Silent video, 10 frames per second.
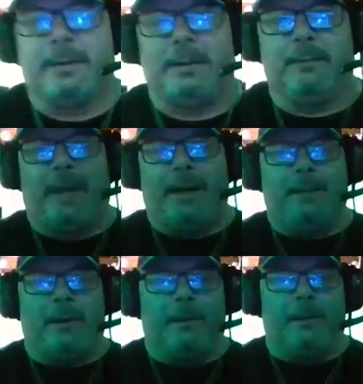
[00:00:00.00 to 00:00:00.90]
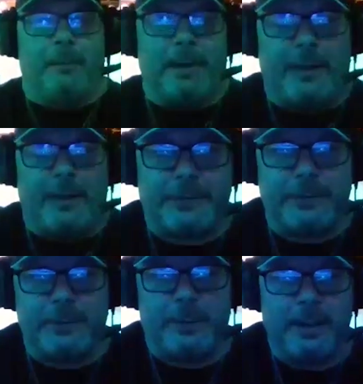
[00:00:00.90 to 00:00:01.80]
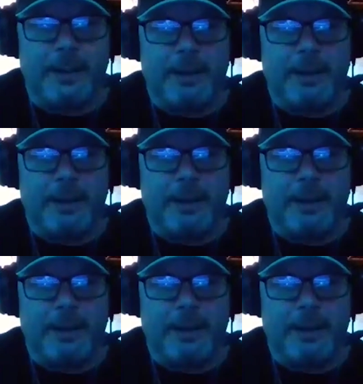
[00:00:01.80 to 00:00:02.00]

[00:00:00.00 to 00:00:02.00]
the Buren Poorhouse too,